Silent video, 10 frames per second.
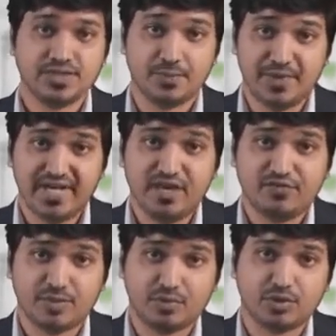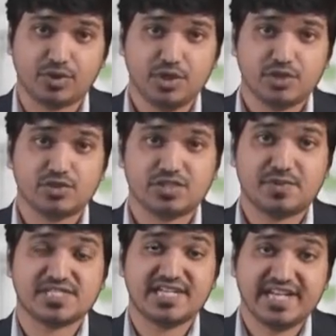The PDF report shows
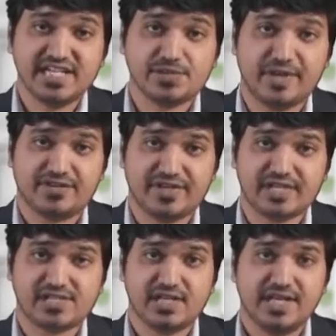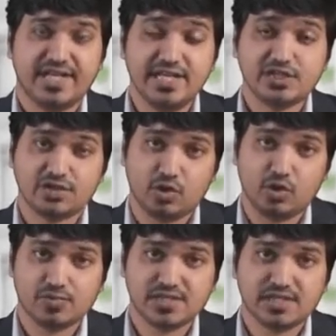percentage metrics in each of the
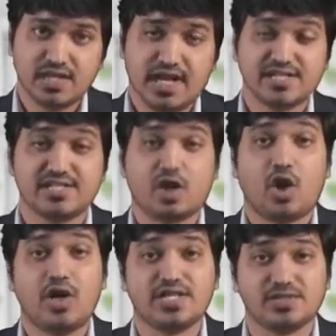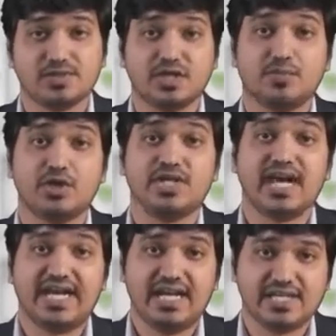lobes and is in accordance with the reporting
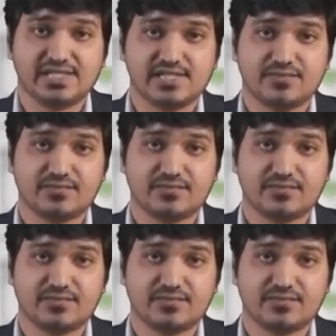guidelines.